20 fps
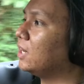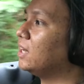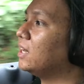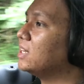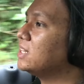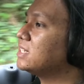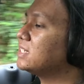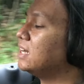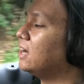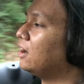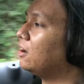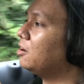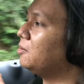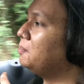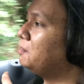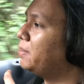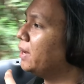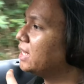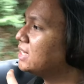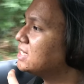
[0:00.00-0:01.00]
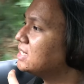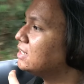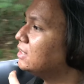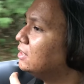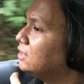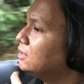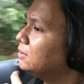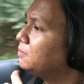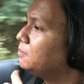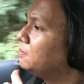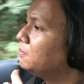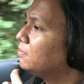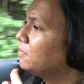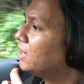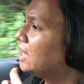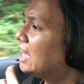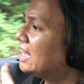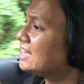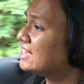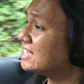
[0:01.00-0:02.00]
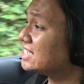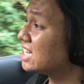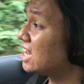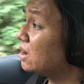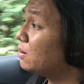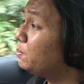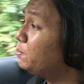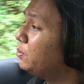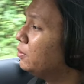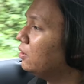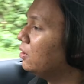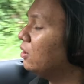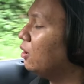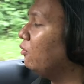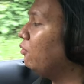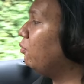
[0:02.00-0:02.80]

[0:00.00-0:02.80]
cars are a better example